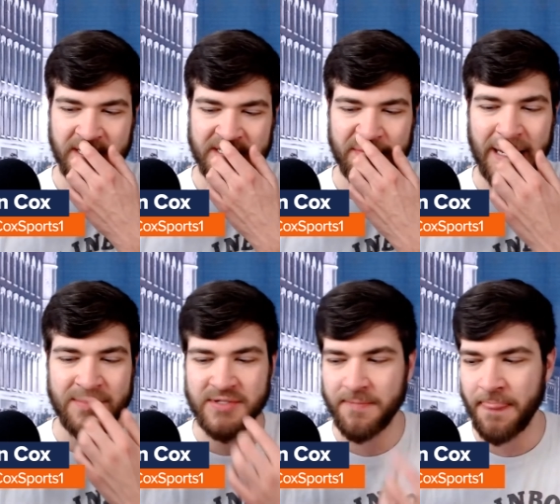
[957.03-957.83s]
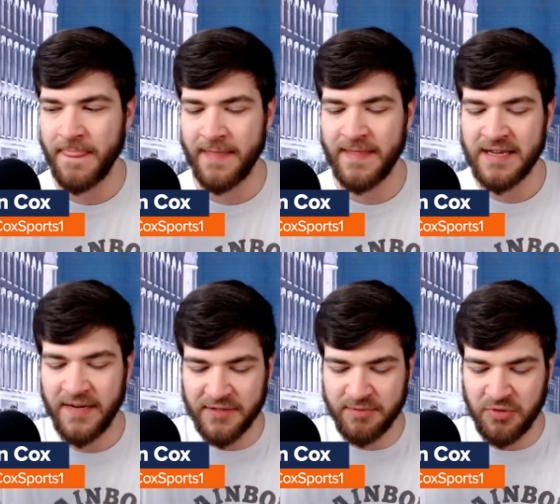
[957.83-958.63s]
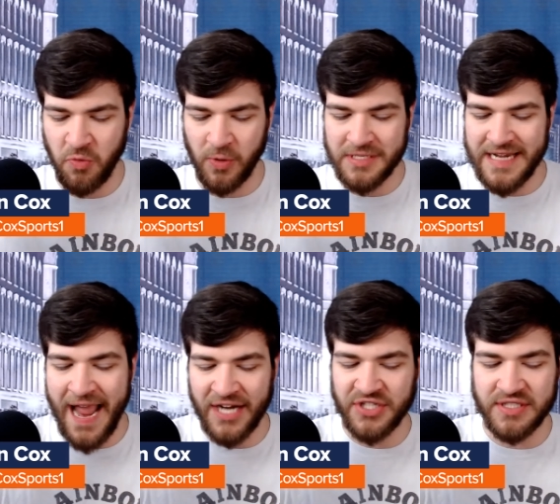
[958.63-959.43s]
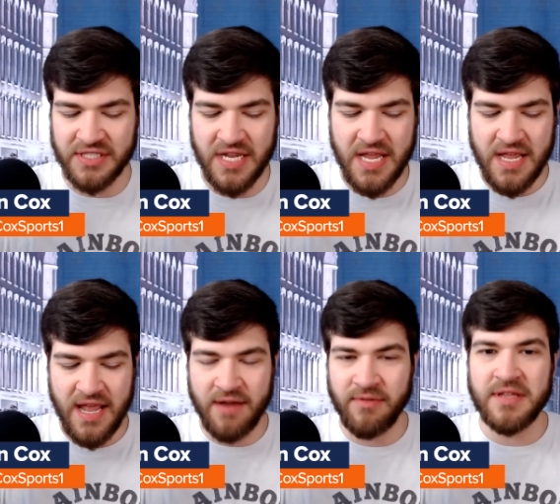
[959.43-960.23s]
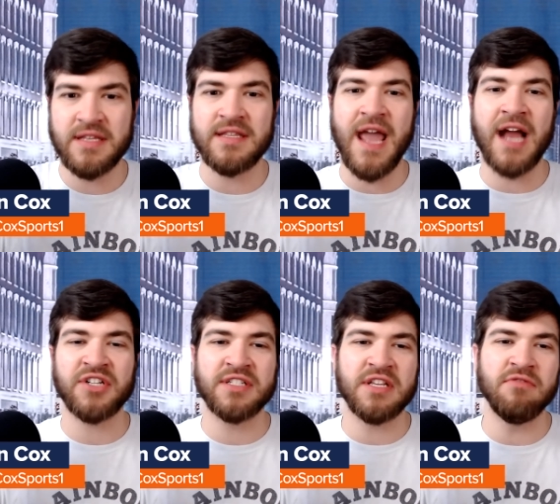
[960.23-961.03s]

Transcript: Because sometimes that, that difference between words and actions, and really the, the actions that